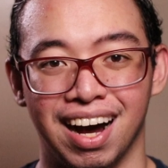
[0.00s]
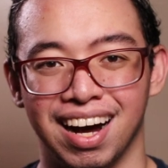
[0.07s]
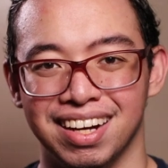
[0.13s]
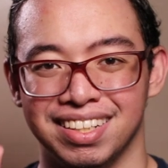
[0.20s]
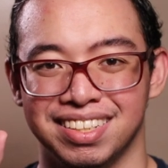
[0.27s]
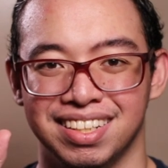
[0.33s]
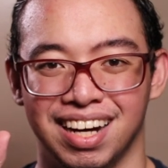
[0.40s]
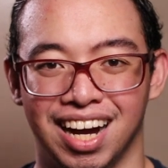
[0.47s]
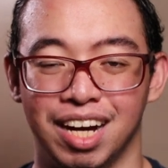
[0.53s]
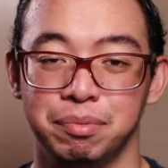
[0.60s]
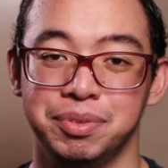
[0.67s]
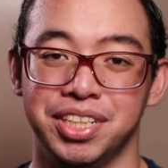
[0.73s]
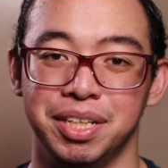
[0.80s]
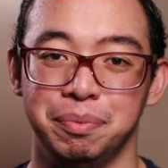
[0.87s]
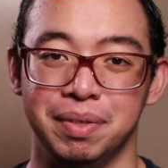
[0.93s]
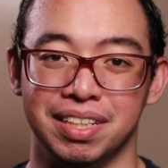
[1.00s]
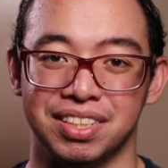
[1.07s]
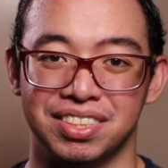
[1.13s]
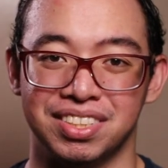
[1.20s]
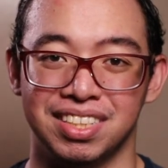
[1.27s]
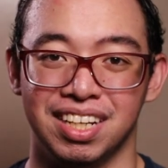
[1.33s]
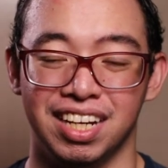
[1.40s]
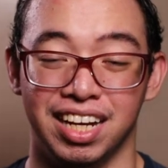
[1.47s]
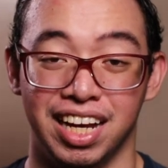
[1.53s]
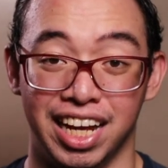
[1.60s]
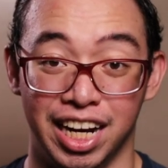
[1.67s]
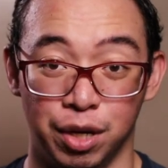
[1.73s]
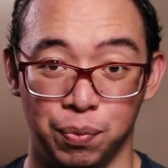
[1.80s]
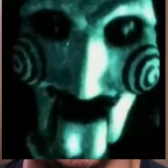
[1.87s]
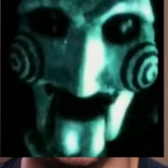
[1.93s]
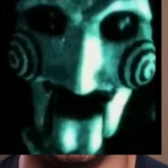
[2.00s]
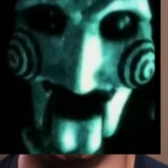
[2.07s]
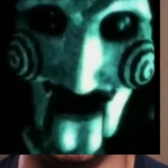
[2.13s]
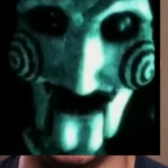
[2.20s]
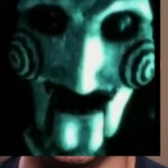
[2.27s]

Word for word: Hi, I'm JMigz. I want